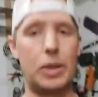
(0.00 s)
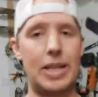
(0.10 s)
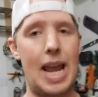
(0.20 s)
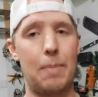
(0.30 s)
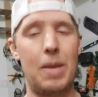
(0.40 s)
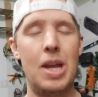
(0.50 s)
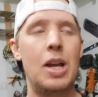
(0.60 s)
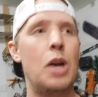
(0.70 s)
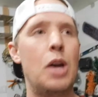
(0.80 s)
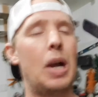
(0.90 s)
dam.
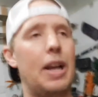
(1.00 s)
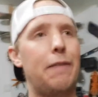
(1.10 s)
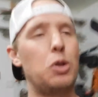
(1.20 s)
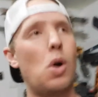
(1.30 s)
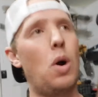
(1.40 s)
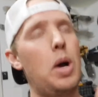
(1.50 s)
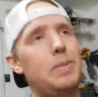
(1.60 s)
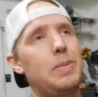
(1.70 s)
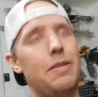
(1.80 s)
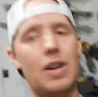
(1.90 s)
But if you go up
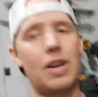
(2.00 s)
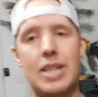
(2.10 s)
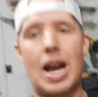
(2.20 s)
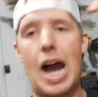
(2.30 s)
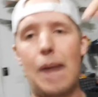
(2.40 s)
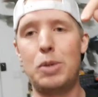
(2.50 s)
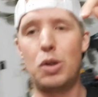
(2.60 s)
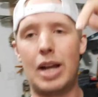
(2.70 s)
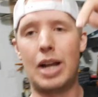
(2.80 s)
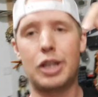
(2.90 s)
to the very top, you
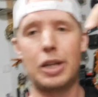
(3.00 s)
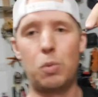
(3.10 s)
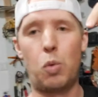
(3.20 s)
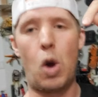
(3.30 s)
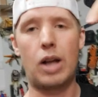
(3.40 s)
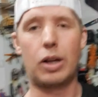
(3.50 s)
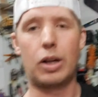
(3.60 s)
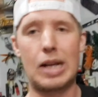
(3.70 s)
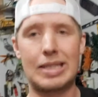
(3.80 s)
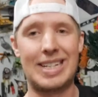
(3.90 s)
can actually walk
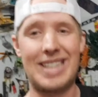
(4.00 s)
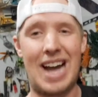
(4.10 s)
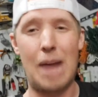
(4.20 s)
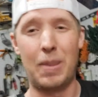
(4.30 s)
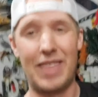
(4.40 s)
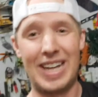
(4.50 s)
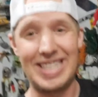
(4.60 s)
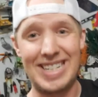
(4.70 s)
across the top and then